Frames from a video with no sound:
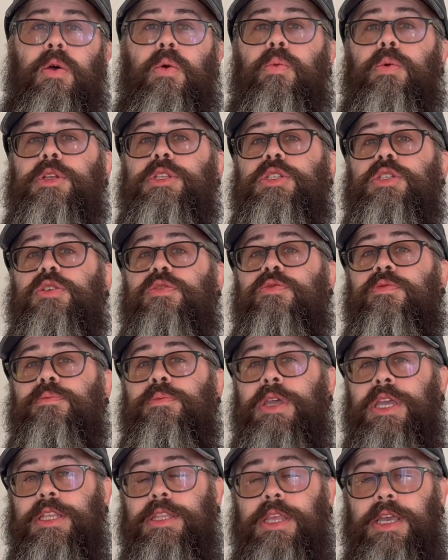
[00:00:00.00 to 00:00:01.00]
Once you've
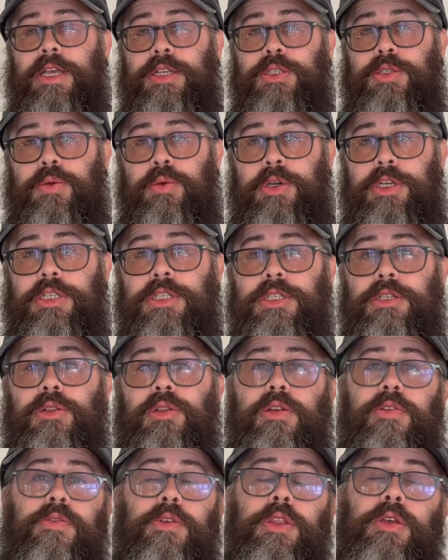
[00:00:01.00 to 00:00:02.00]
made that choice,
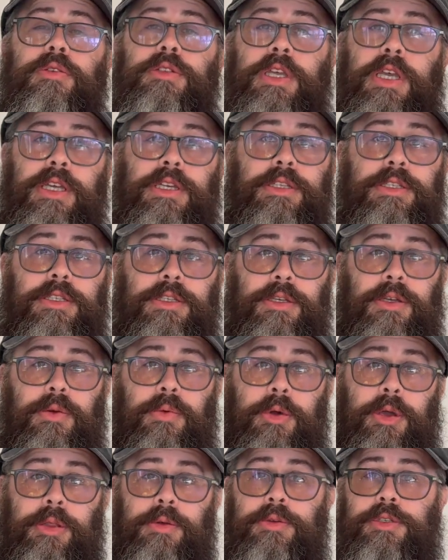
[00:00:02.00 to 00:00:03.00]
look for those eggs,
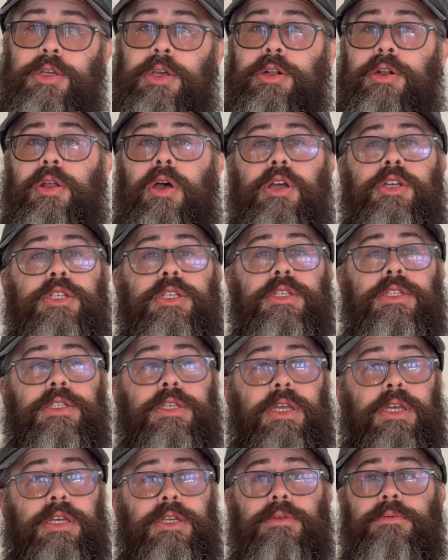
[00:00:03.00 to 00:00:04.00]
whether it's on an auction
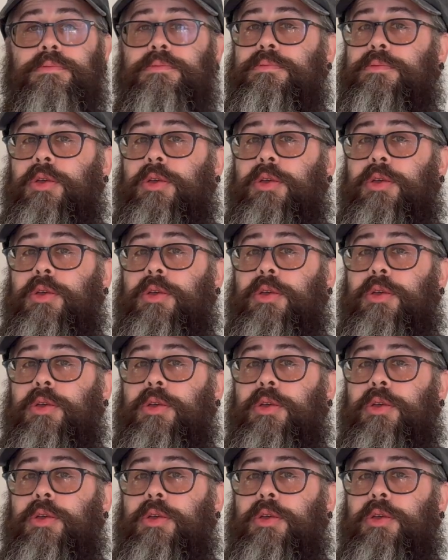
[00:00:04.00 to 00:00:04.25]
site,